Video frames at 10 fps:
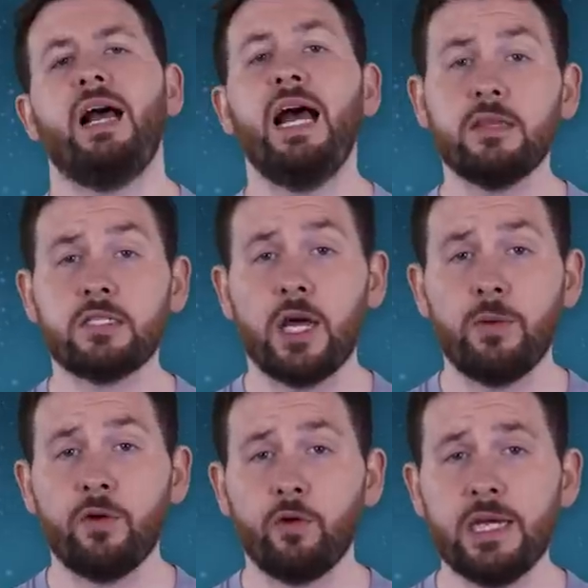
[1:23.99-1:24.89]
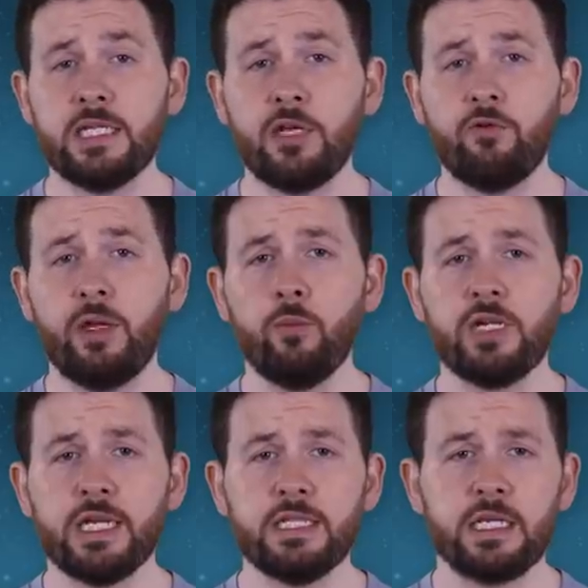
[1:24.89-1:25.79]
At the time of writing,
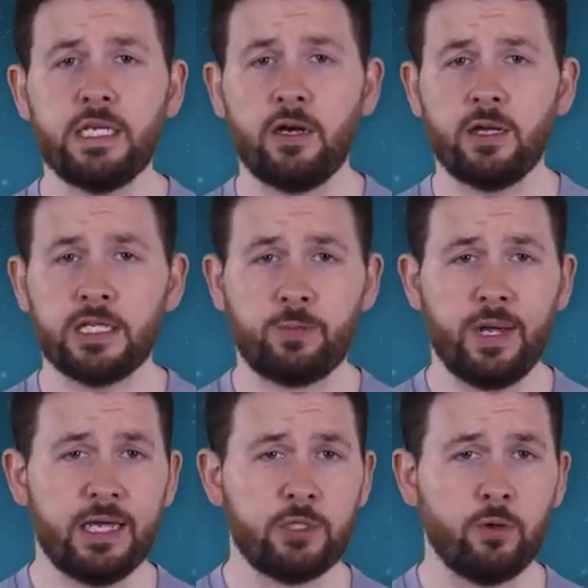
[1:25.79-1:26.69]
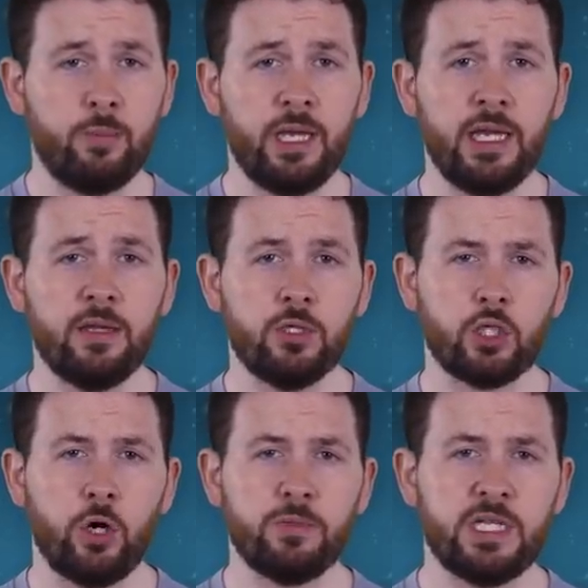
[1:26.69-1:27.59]
Greenwood is the youngest player to appear in the
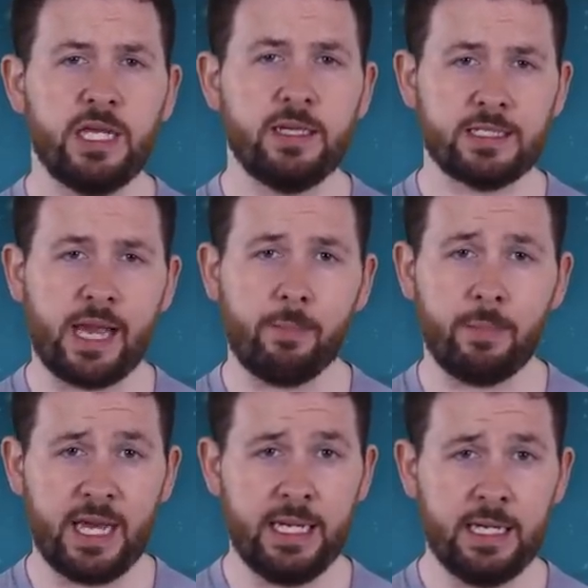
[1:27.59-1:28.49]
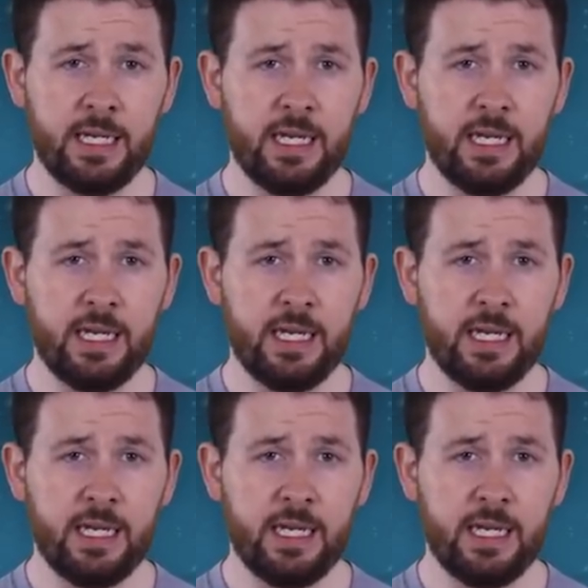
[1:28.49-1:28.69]
top tier this campaign,